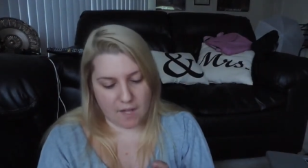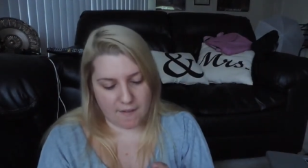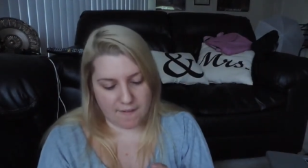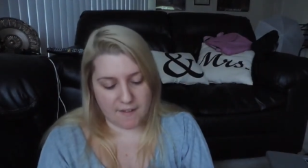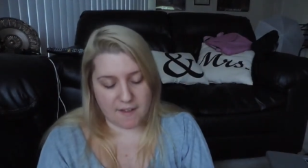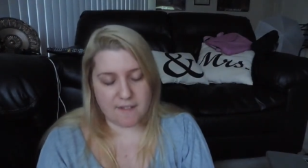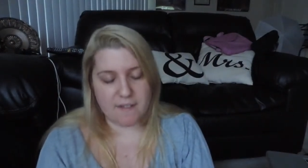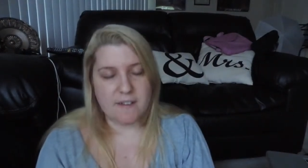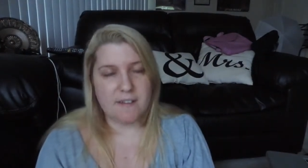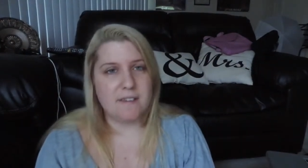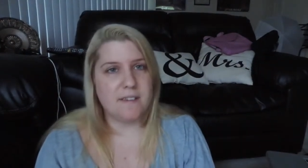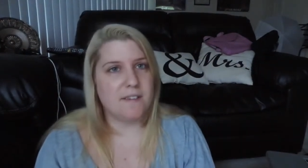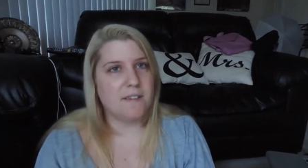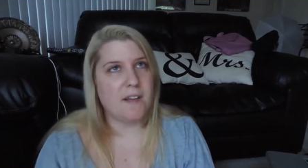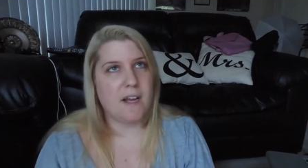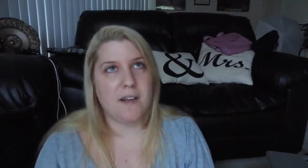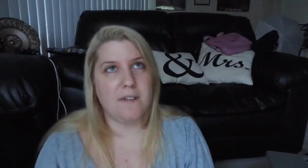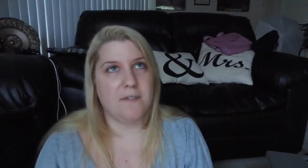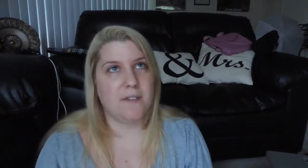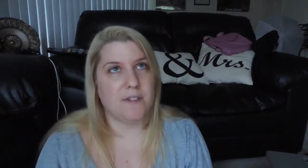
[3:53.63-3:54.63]
And then this
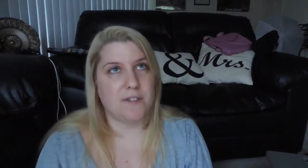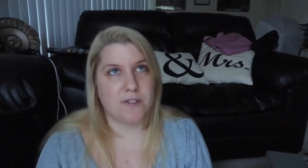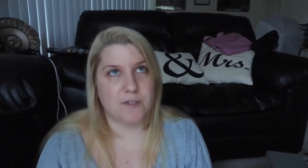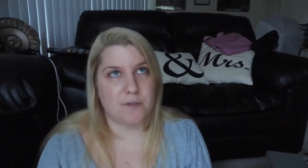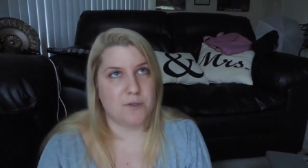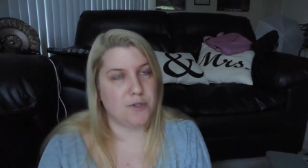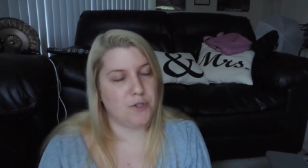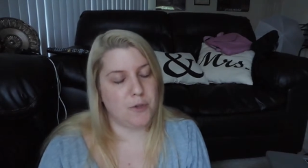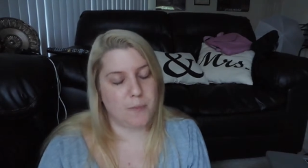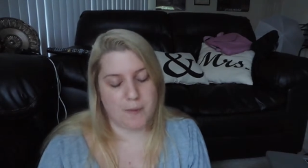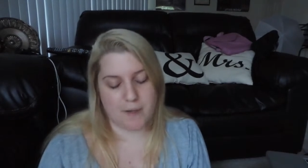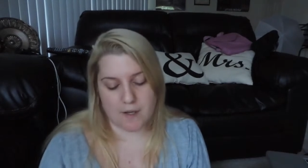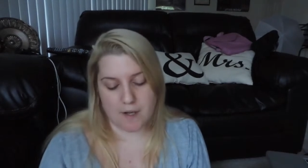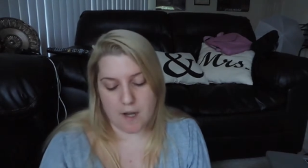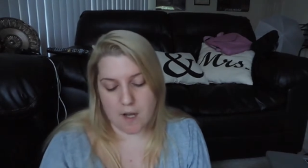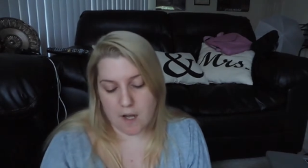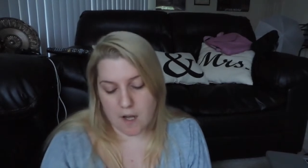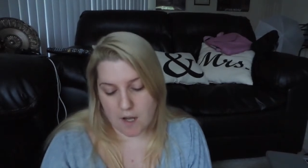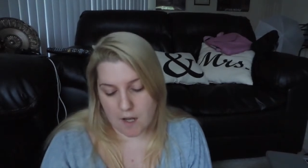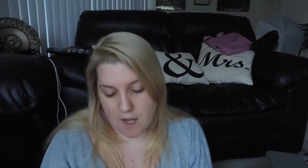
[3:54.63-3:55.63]
is, I feel so stupid.
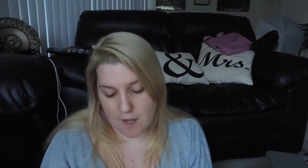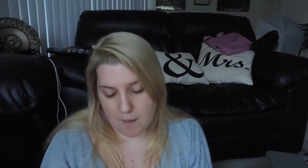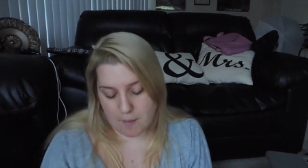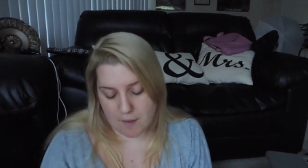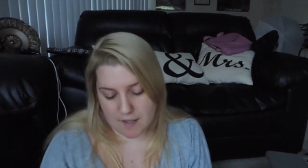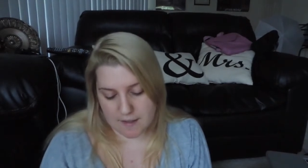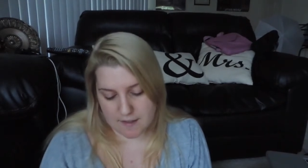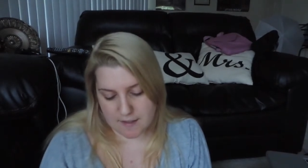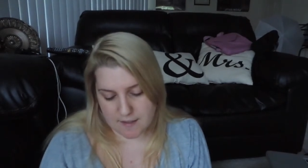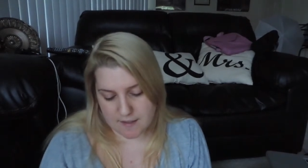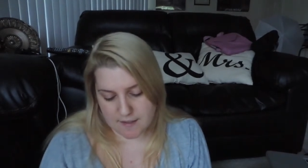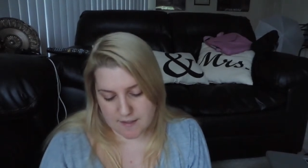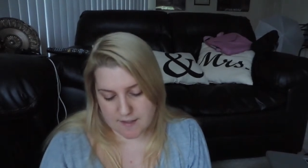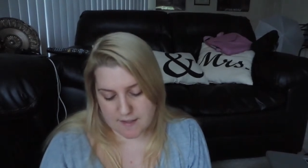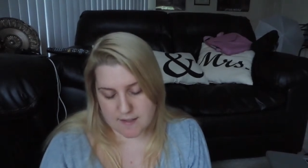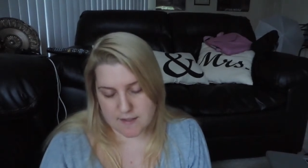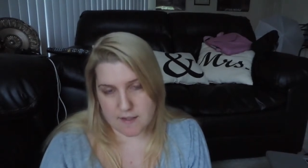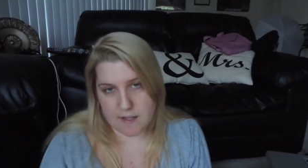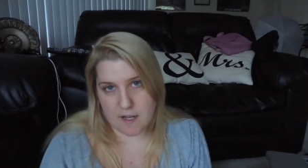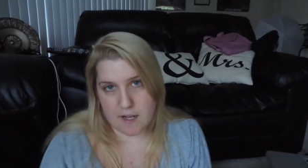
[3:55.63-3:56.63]
I bought
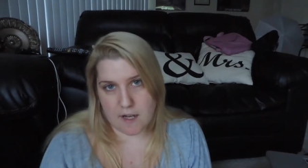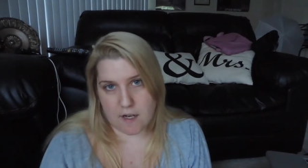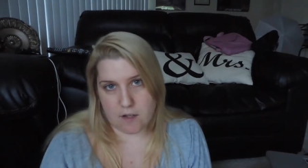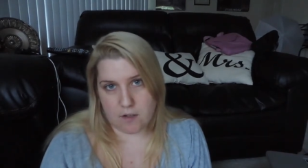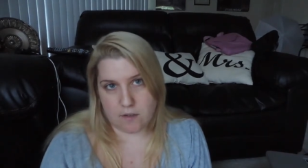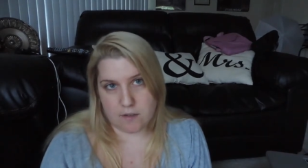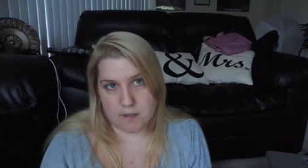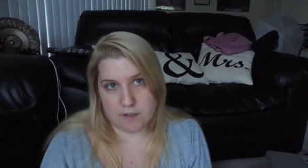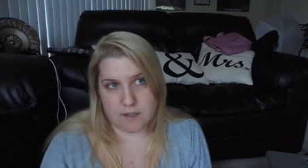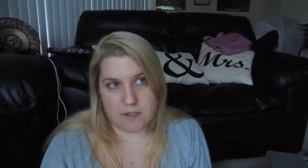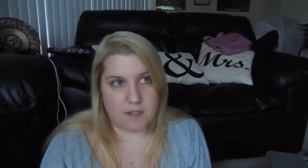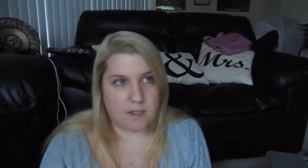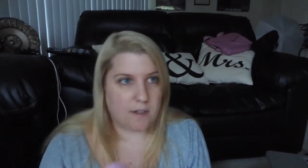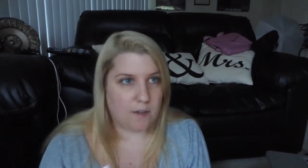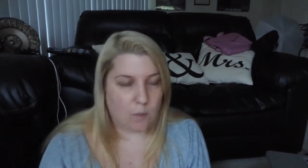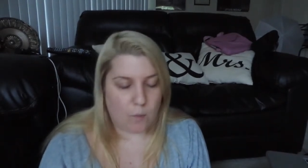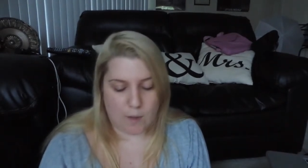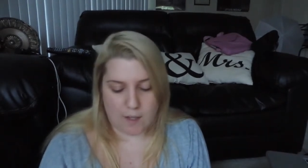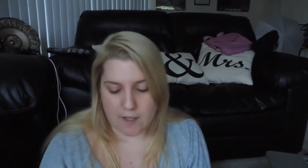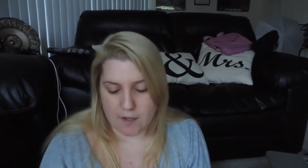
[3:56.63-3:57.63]
this at Ulta a
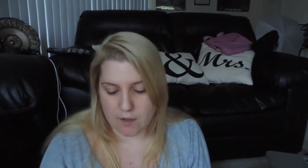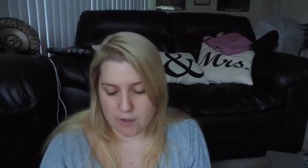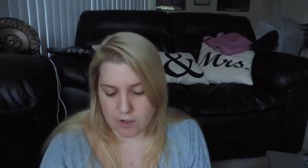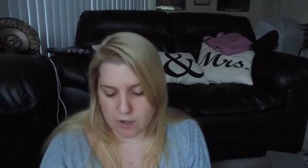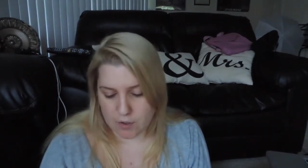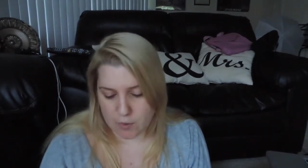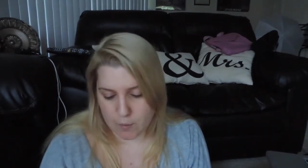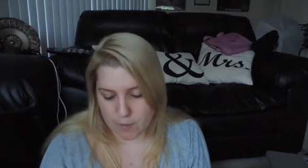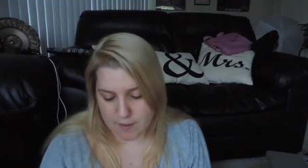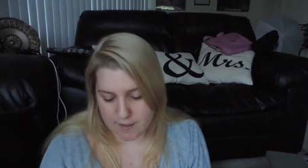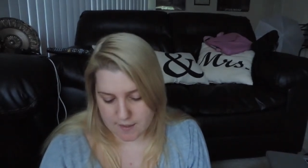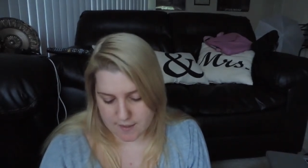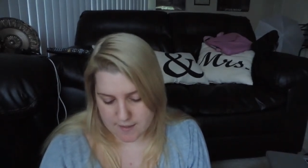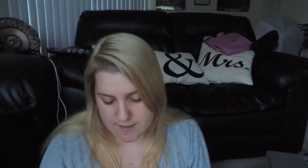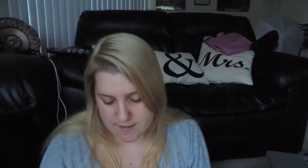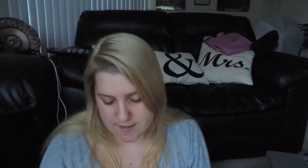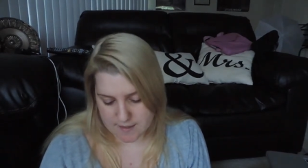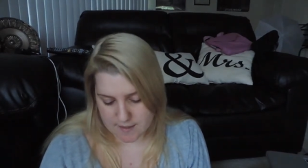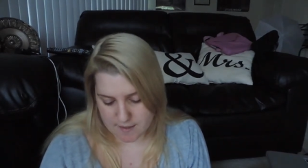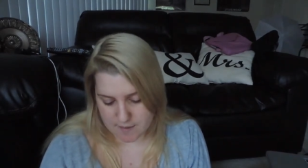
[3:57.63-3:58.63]
little while ago. It
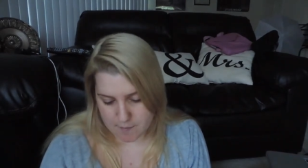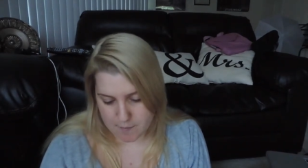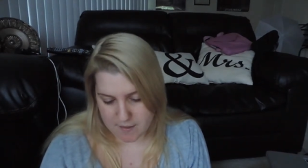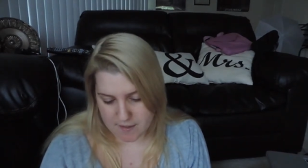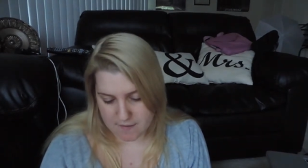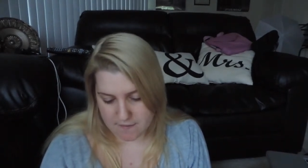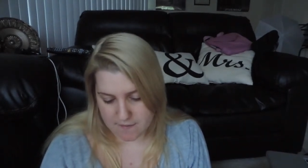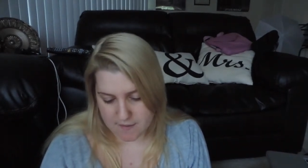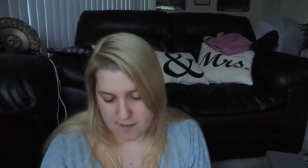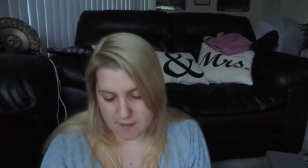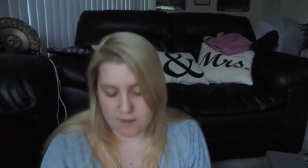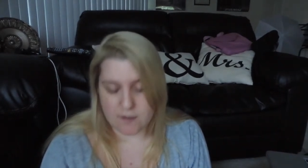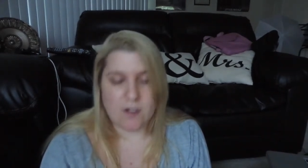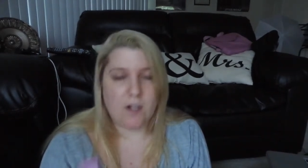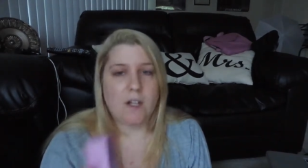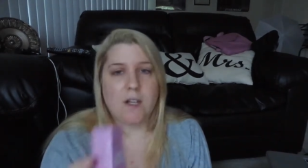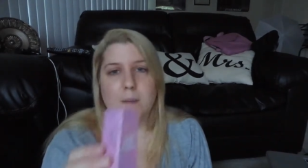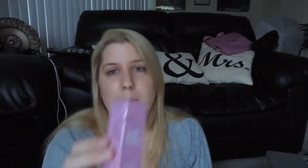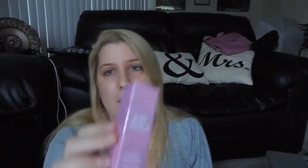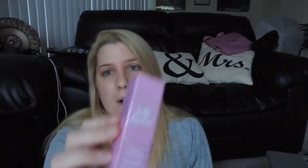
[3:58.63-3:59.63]
is the Benefit
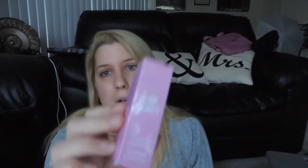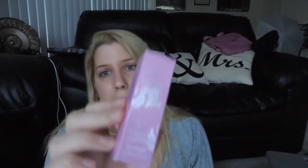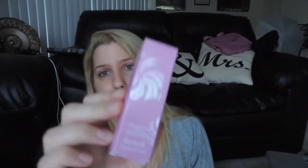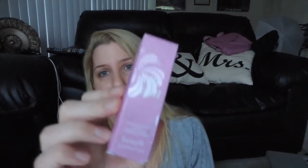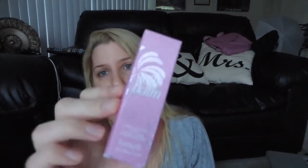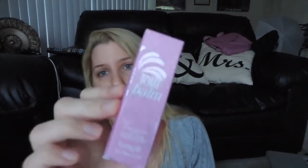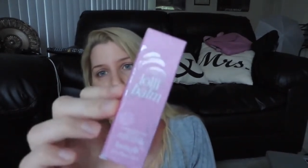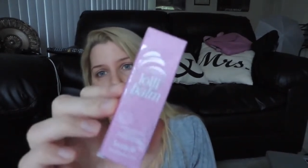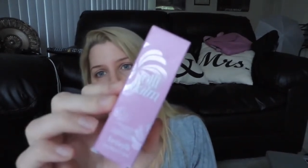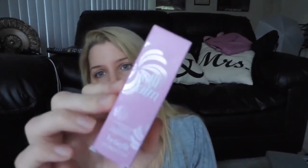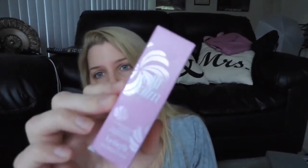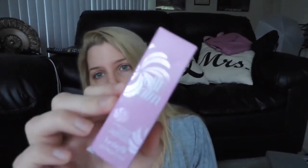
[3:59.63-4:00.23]
Lollibalm.